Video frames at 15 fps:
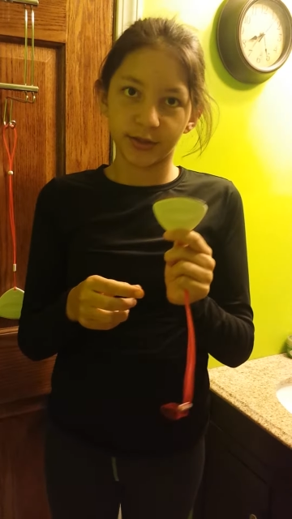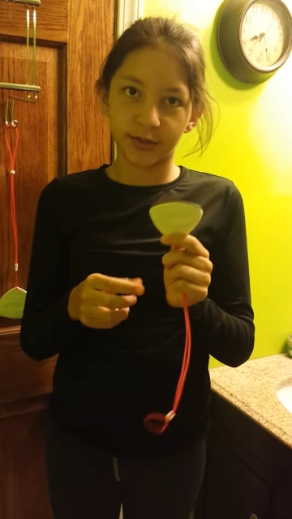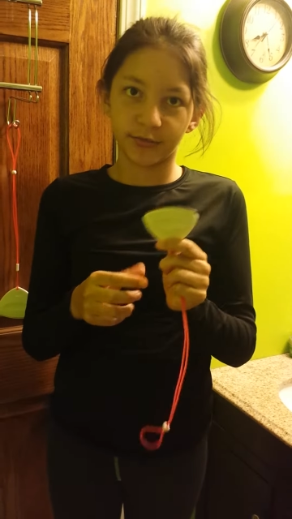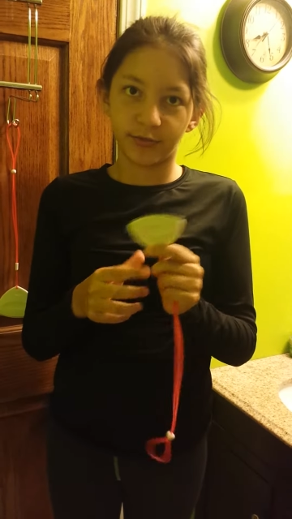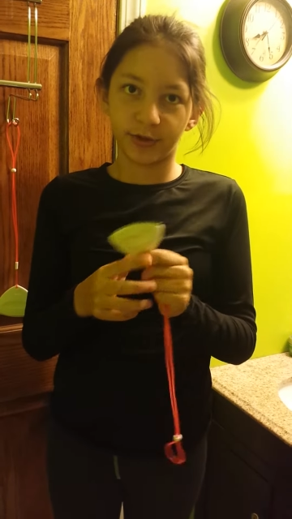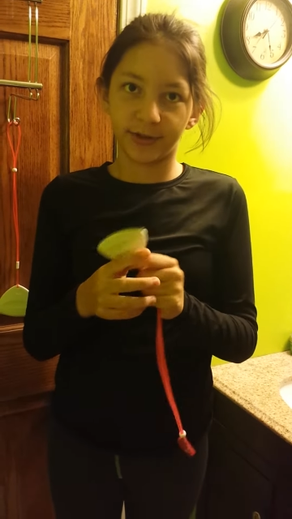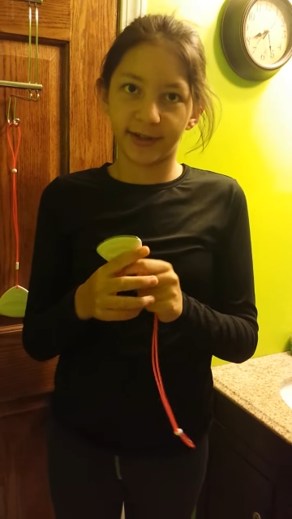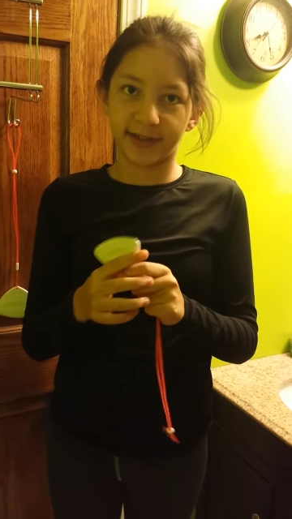to
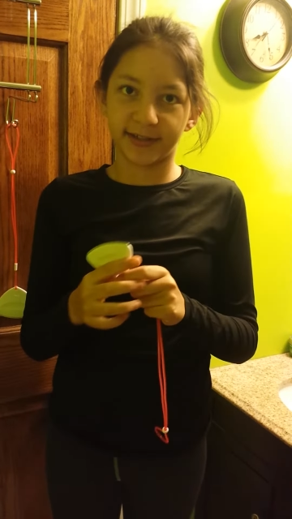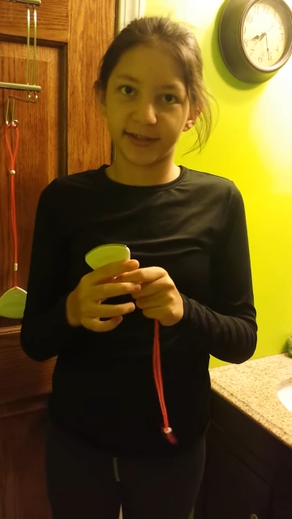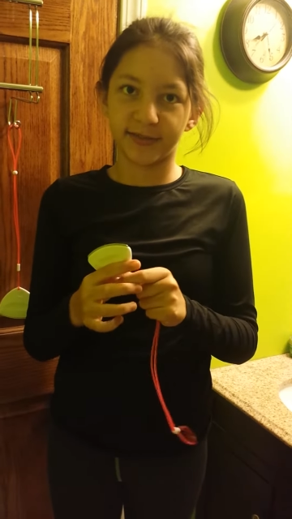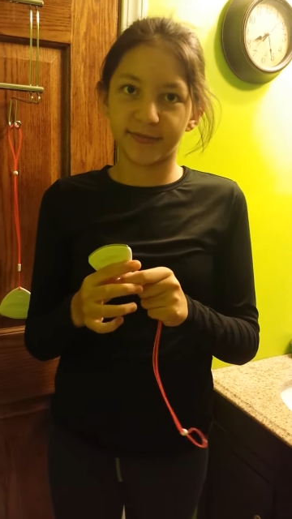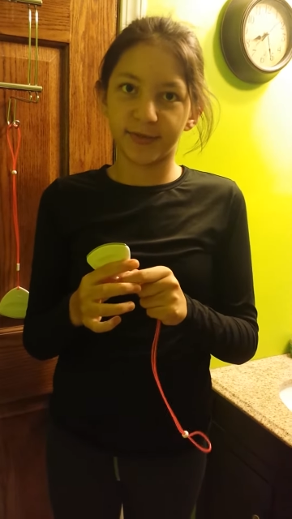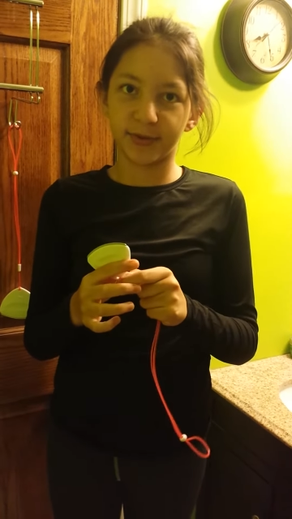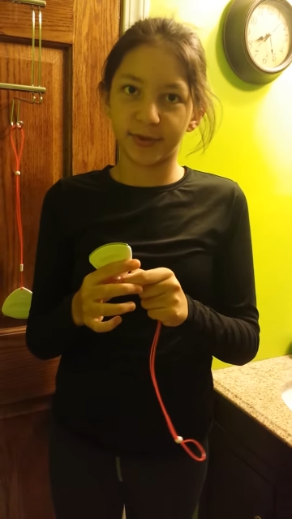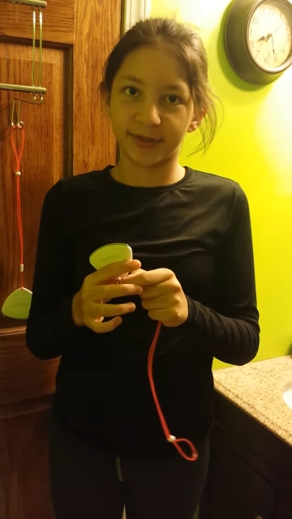really
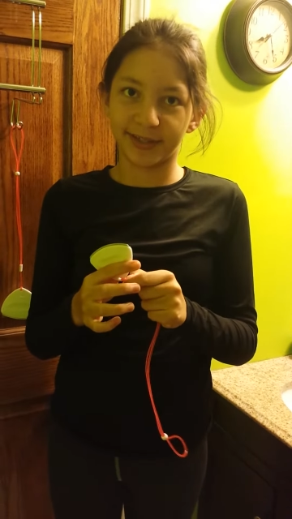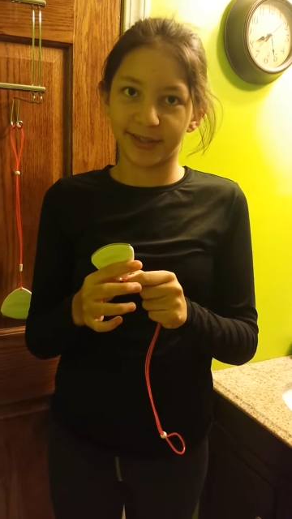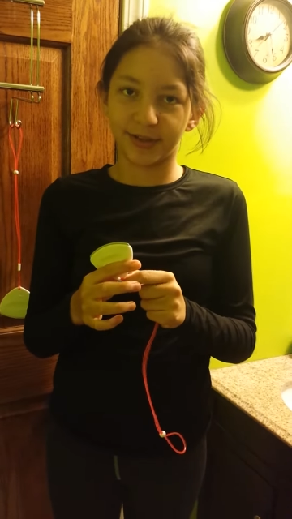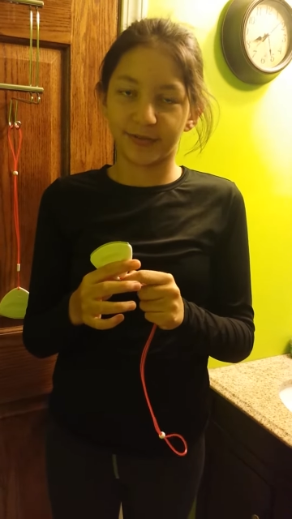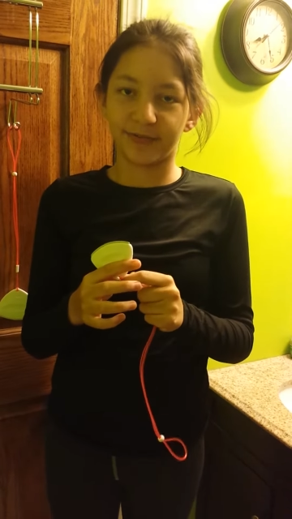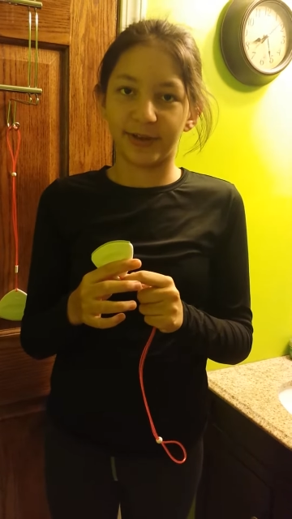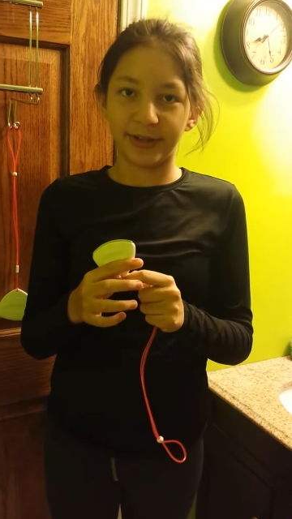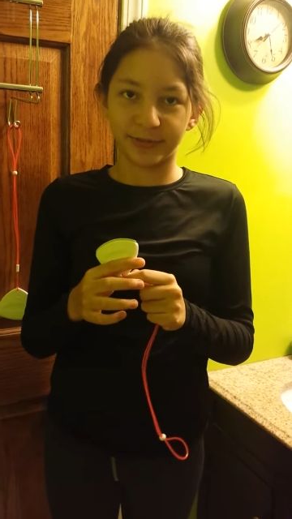exfoliate
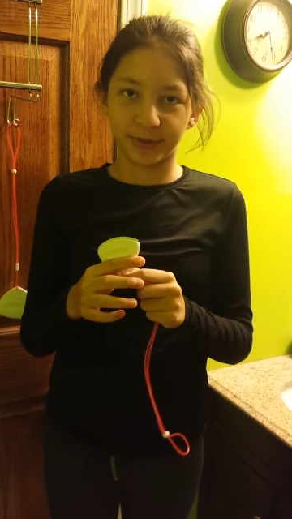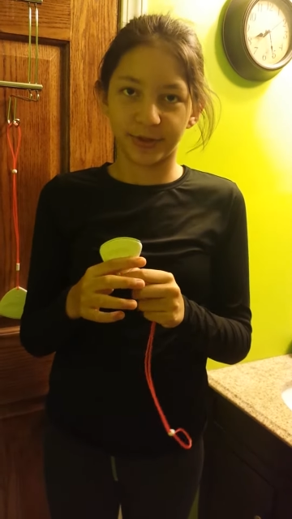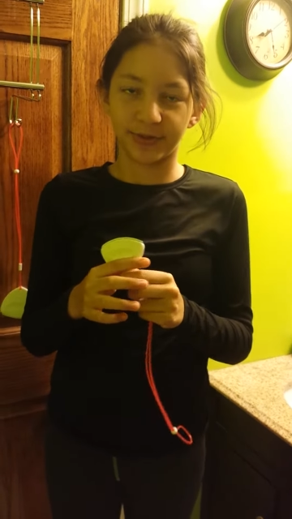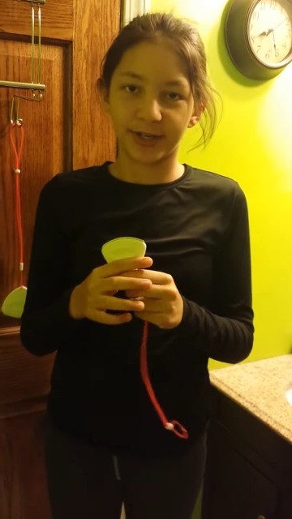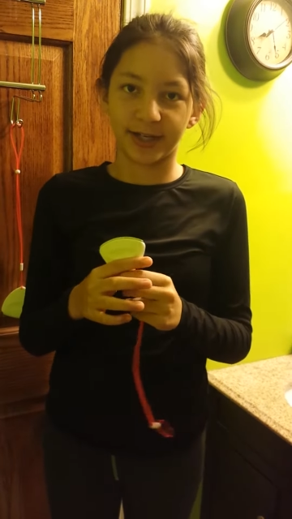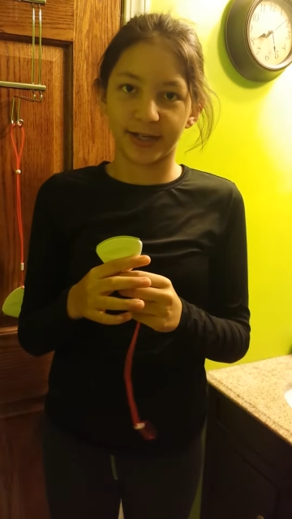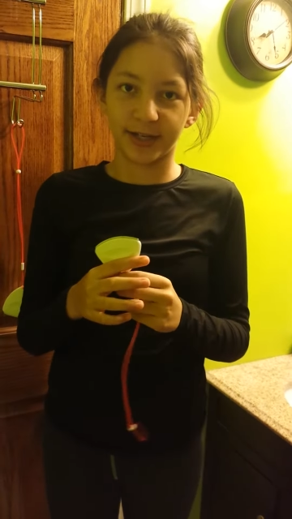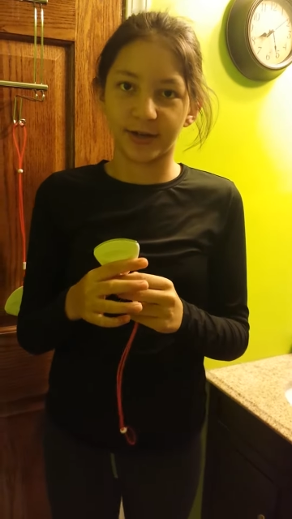your face when you
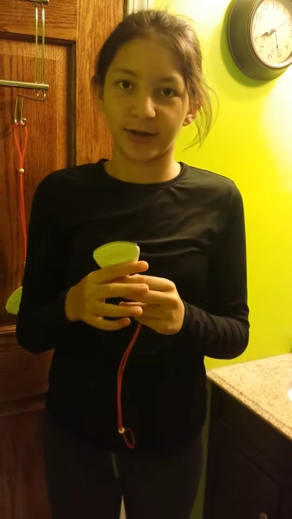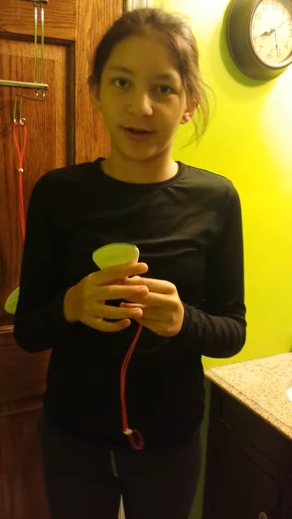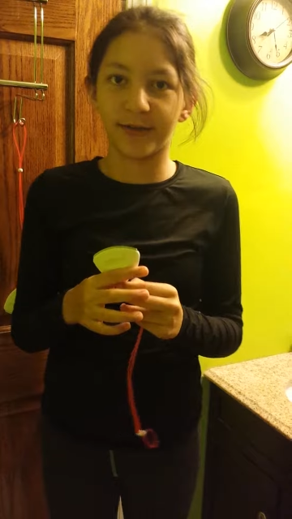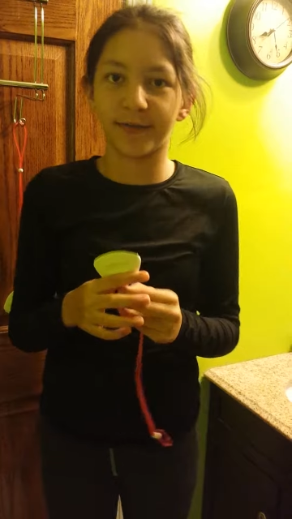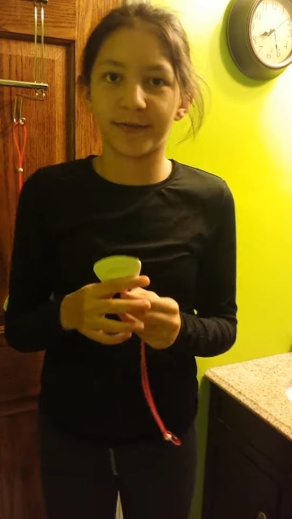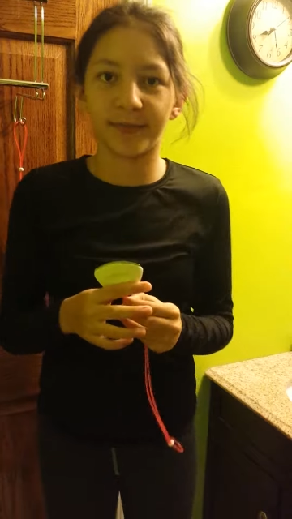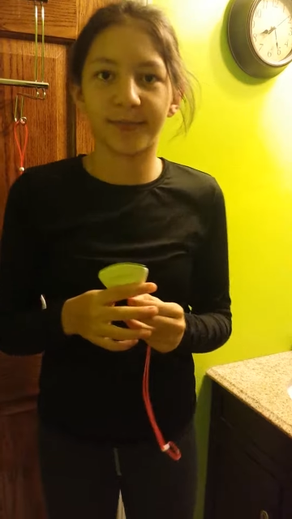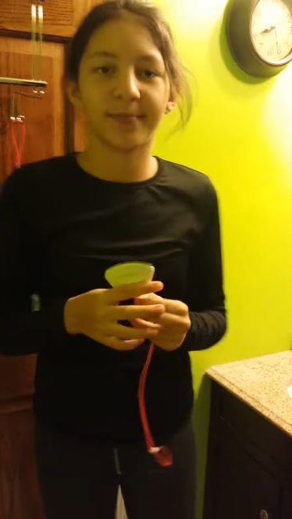take it
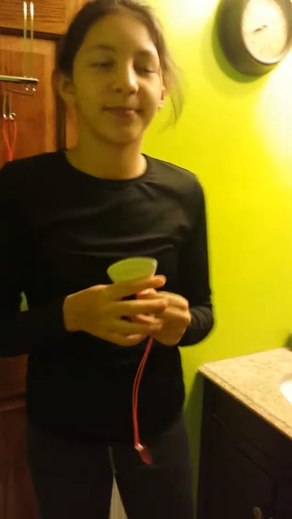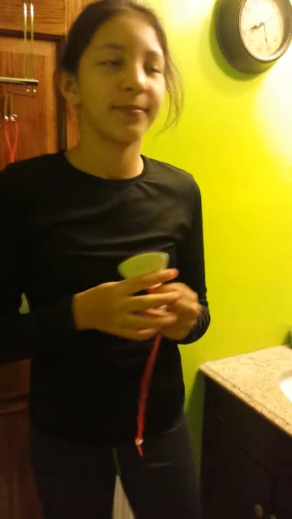off.